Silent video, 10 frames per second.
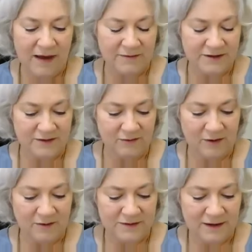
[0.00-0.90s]
mounted
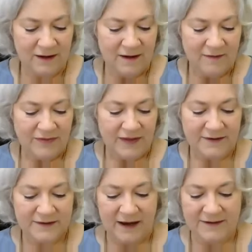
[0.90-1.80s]
grows,
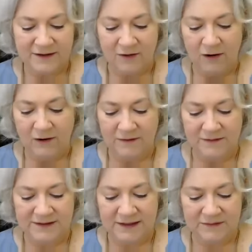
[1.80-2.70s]
that as a
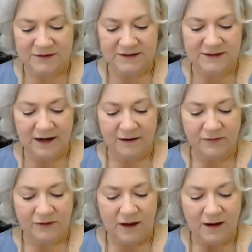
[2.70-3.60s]
garland seems to deck
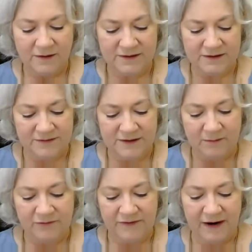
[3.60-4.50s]
the locks of
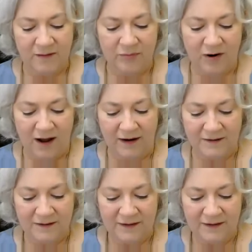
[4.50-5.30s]
some fair bride,